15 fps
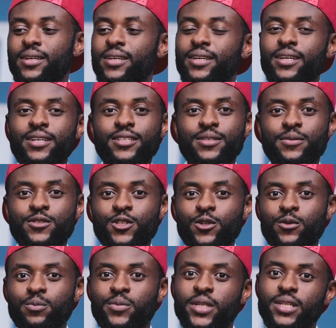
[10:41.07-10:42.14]
Yeah, so
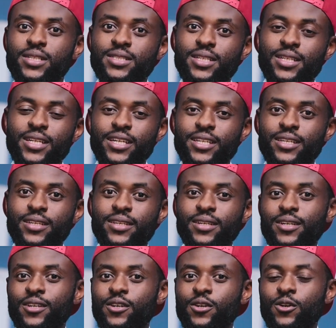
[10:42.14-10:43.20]
be it a lady
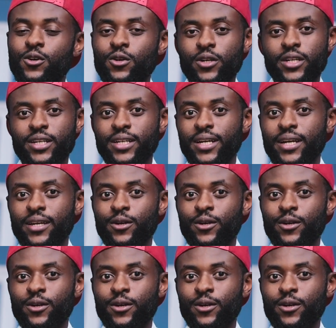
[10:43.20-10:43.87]
or a guy,